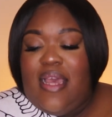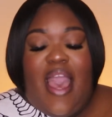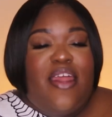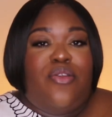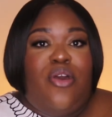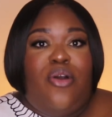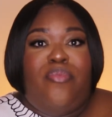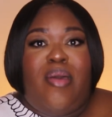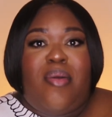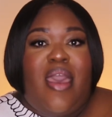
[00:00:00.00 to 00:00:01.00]
I don't
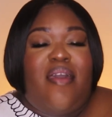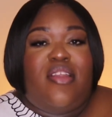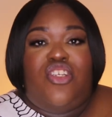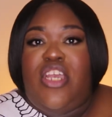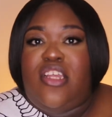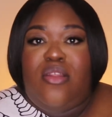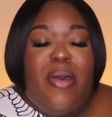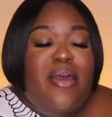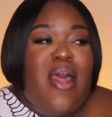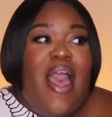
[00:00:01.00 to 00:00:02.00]
know. Maybe I have to shake the
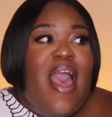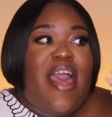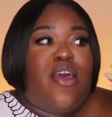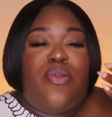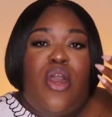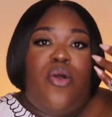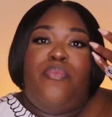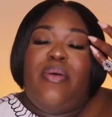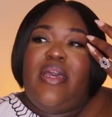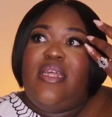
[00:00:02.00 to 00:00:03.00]
bottle. I don't
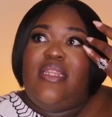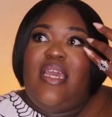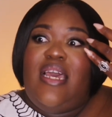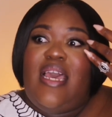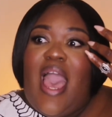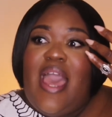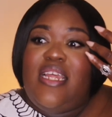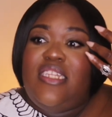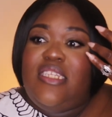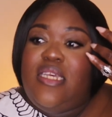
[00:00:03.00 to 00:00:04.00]
know, but yeah, I
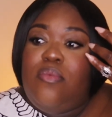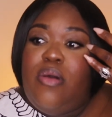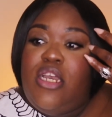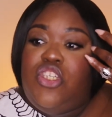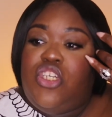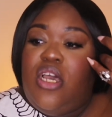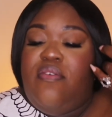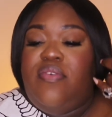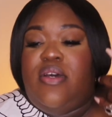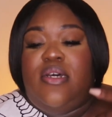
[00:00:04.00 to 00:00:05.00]
didn't see much
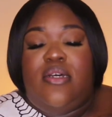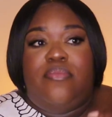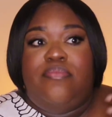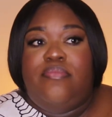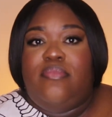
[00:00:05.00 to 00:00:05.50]
of a